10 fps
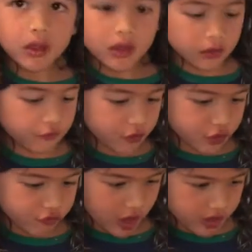The French
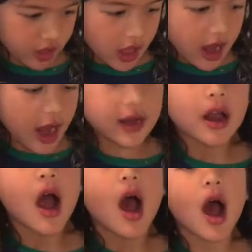fries, and
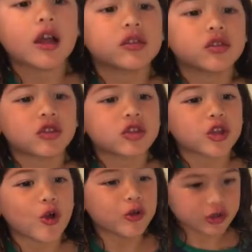they're
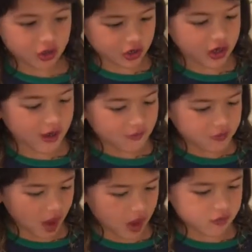so good
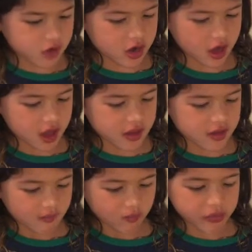that I want to
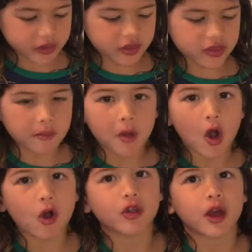eat them
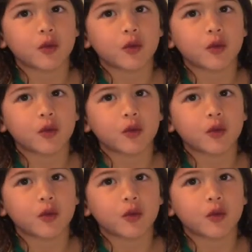all at